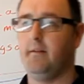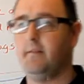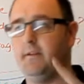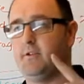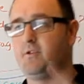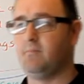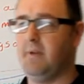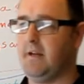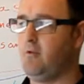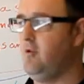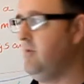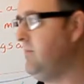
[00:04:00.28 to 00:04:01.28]
that just
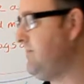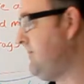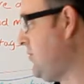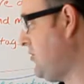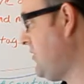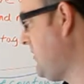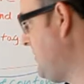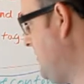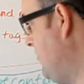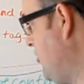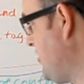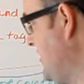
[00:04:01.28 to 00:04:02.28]
make two horrible
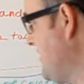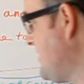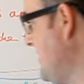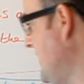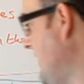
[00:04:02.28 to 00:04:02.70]
motions.